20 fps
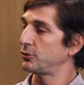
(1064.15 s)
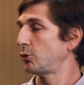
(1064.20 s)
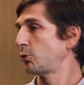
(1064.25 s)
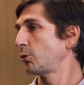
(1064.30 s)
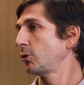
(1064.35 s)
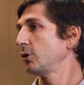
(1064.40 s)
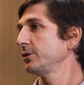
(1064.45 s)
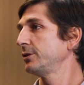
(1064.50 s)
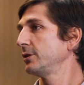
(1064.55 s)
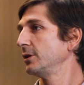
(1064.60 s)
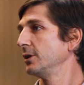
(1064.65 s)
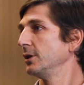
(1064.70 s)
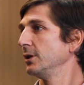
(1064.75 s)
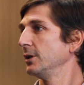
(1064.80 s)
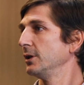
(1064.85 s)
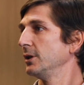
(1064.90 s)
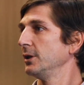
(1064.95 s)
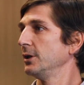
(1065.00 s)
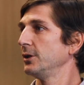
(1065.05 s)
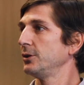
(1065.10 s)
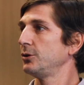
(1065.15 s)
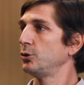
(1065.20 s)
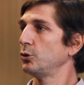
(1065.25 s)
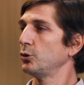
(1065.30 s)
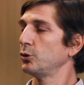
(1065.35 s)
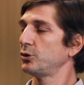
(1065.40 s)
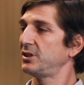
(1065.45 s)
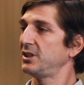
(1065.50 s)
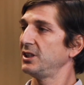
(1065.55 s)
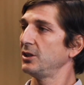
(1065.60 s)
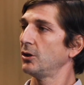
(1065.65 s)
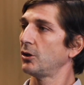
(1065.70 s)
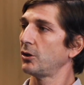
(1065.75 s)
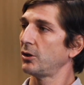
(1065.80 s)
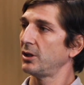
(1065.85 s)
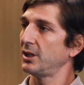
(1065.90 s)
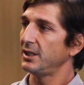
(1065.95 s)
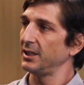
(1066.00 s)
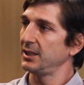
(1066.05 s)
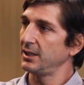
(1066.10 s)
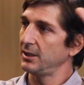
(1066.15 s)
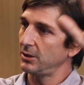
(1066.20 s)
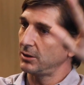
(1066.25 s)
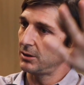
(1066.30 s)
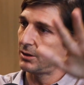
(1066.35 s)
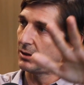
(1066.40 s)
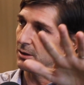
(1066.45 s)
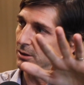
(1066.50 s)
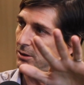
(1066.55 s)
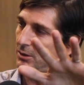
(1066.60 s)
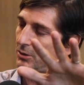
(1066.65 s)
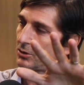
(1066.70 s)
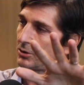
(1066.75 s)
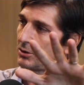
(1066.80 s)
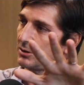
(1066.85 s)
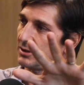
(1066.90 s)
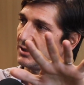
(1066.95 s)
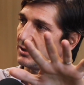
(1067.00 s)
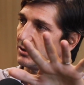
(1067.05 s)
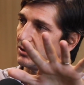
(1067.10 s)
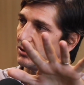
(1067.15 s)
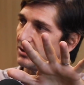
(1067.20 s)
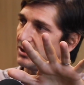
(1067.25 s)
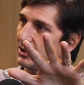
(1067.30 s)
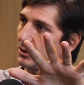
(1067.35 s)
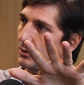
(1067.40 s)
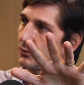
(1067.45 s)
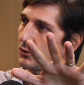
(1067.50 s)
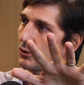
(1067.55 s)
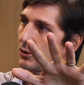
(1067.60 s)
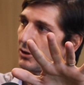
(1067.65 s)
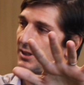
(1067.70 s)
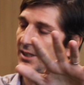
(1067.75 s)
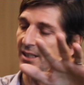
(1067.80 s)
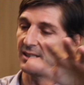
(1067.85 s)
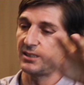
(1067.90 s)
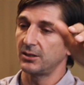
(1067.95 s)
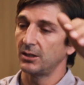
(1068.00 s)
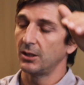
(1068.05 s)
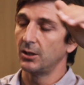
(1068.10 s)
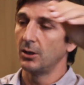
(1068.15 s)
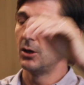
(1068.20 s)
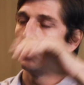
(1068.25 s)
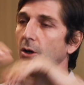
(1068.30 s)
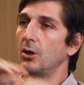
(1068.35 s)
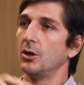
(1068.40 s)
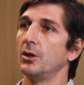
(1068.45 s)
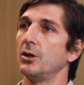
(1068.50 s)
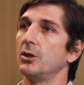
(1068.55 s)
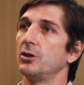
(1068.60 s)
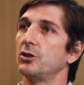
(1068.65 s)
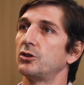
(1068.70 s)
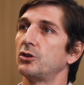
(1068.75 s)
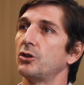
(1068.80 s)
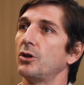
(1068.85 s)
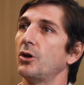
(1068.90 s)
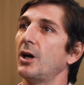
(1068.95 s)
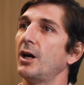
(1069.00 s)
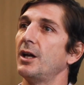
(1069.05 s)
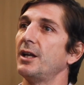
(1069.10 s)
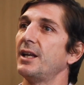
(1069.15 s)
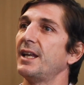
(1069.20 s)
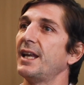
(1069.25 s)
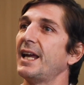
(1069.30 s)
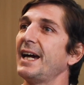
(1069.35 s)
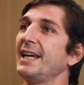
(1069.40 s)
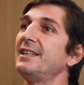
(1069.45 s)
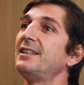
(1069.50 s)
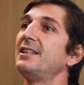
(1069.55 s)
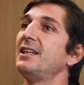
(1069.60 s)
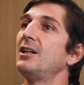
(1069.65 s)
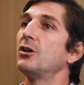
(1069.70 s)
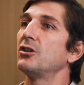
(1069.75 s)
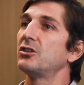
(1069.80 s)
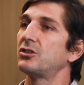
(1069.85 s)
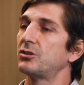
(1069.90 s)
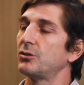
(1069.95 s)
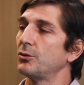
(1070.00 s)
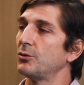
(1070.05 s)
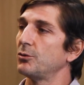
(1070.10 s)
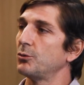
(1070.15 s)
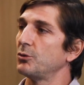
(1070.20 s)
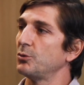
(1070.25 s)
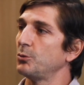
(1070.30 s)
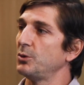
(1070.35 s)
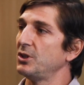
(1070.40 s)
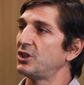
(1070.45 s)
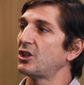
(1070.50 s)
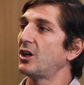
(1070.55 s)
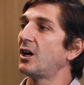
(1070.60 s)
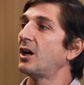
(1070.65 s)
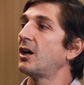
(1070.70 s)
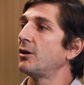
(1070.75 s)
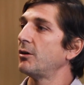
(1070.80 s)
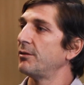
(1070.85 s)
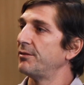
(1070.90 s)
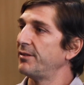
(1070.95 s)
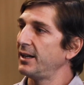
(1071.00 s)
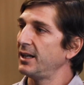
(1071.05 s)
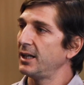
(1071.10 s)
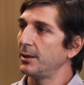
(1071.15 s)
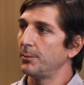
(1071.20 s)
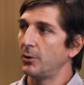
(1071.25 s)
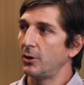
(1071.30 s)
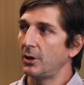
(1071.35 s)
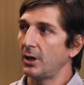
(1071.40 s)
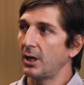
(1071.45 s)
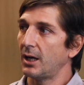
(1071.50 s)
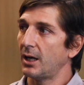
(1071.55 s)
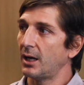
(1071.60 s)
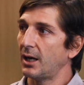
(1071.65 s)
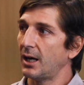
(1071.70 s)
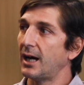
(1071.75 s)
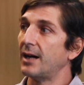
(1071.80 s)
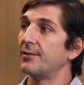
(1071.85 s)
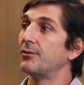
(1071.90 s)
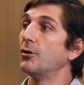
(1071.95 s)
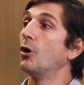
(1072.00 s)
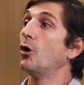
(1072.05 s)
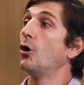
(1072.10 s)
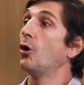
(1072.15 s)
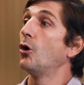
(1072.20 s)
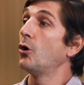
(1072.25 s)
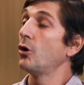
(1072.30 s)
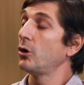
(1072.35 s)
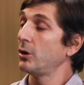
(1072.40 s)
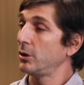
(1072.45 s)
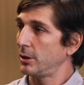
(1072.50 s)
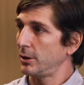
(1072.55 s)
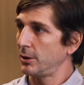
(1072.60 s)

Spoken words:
the road. You see only the Sea of Cortez. The 90 lots which are available have all